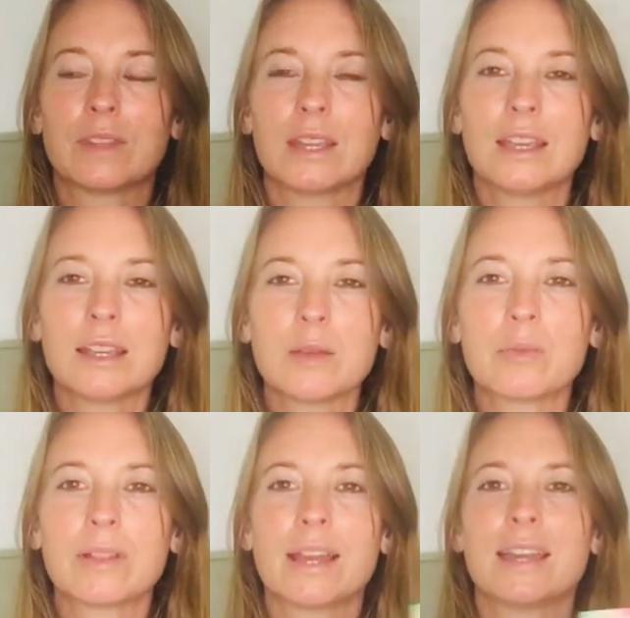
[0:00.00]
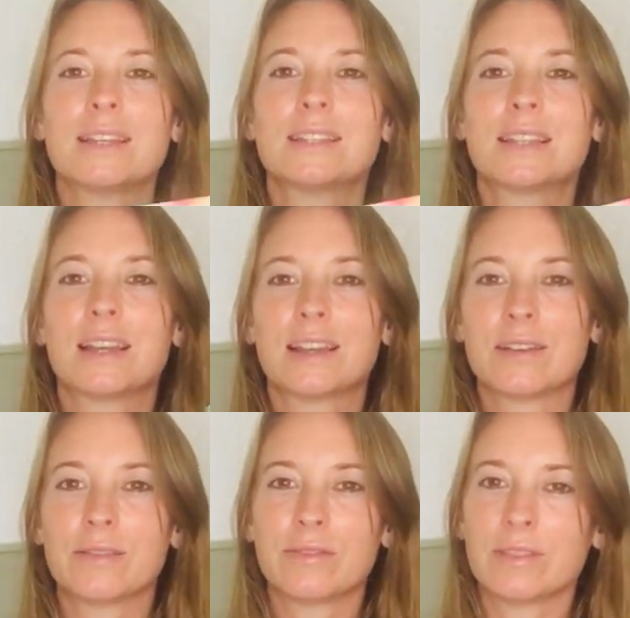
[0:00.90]
any place
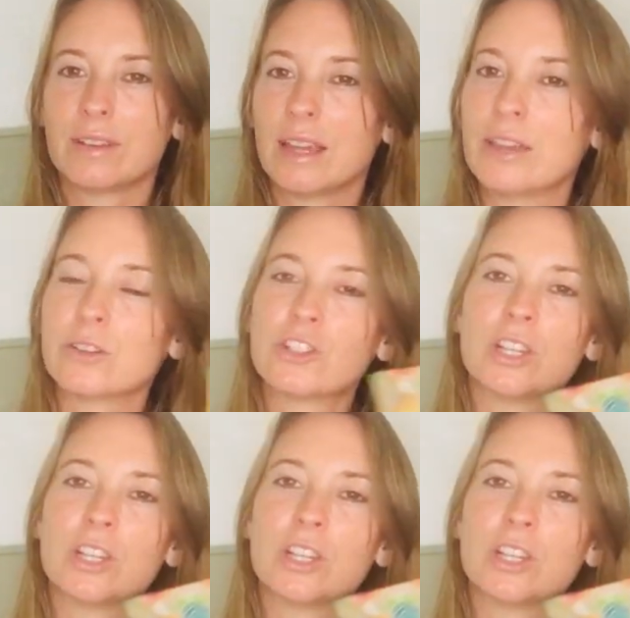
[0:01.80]
of energy